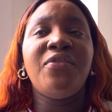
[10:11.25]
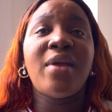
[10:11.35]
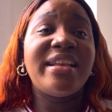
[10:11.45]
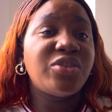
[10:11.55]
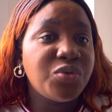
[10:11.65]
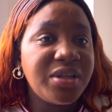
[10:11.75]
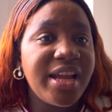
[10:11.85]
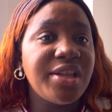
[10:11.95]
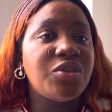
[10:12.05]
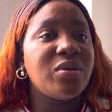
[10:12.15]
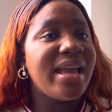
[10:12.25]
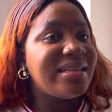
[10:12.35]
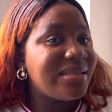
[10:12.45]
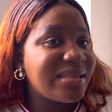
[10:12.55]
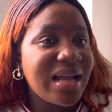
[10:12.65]
If you are a student, you
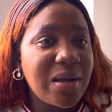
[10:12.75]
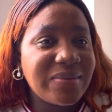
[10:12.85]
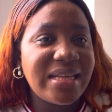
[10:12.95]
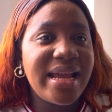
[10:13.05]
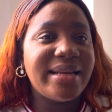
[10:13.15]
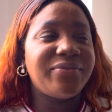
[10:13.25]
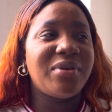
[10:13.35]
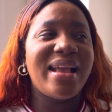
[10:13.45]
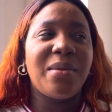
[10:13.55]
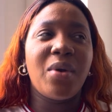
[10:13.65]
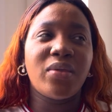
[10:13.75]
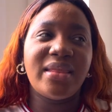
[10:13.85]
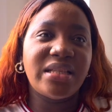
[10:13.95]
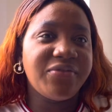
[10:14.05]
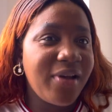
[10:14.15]
get discounted for like about
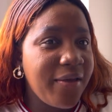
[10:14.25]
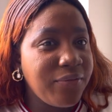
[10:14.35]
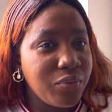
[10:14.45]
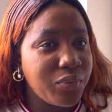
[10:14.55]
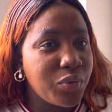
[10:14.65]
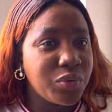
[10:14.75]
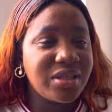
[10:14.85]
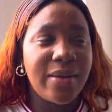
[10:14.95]
35 euros.